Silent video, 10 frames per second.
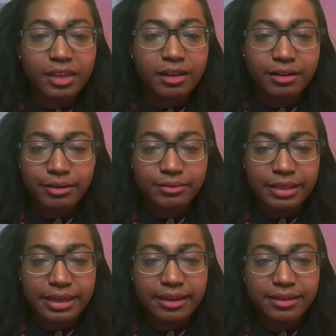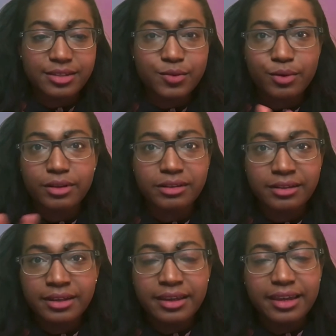I don't know, like a
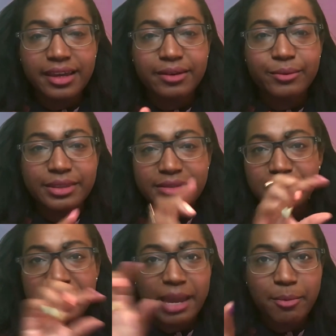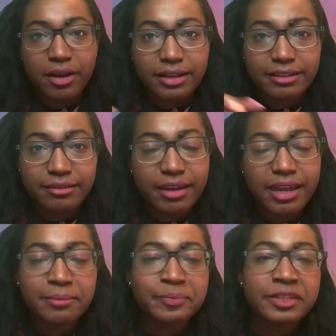squirrel with some type on it,
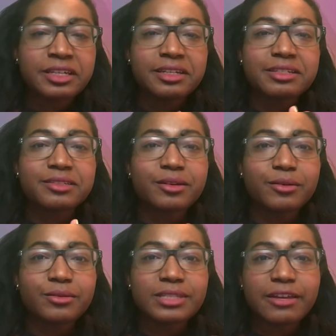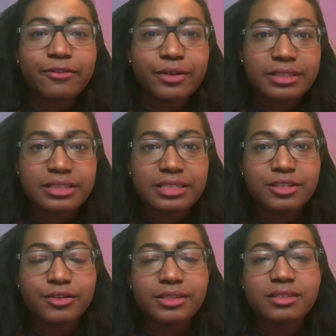okay? So, say for instance,
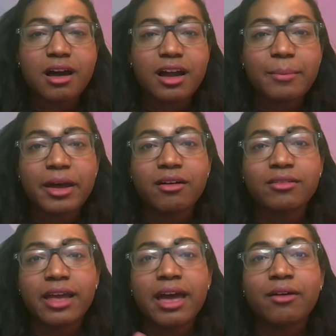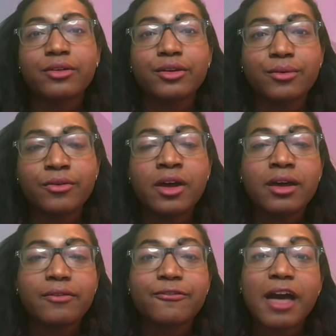you can talk about how you
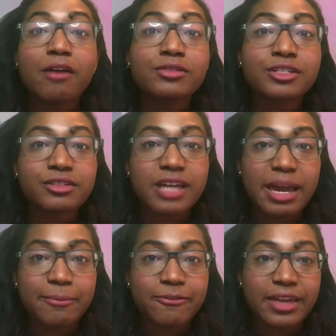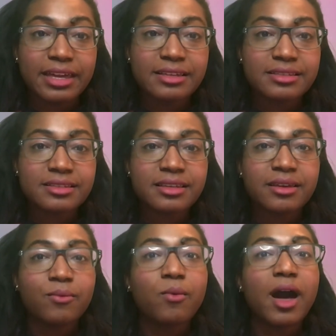found your typeface,
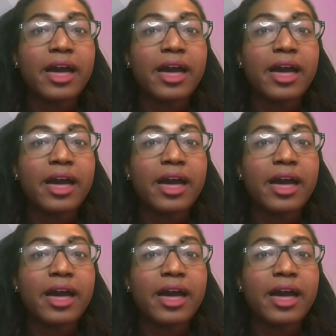why